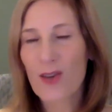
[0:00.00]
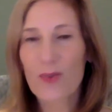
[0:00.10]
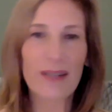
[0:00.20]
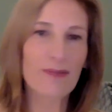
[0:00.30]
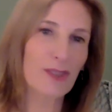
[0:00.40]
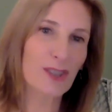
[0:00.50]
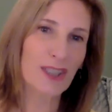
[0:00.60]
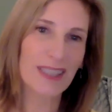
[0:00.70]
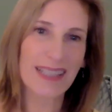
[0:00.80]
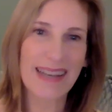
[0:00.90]

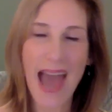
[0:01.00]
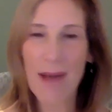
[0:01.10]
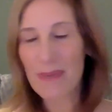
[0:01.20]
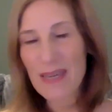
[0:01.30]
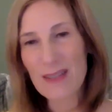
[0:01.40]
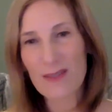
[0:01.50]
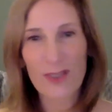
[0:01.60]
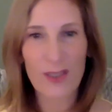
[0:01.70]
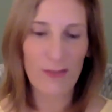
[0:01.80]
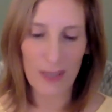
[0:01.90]
grateful and happy and
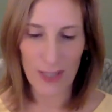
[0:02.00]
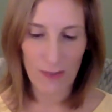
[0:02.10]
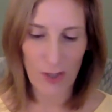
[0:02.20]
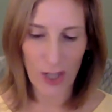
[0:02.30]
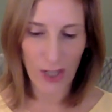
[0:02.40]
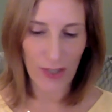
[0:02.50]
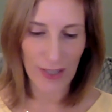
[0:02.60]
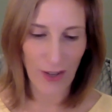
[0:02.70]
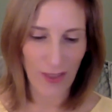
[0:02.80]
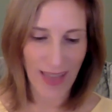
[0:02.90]
full of festive cheer
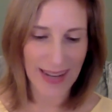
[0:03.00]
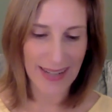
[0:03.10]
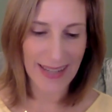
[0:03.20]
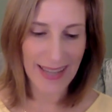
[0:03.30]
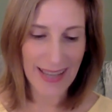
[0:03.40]
and all that. And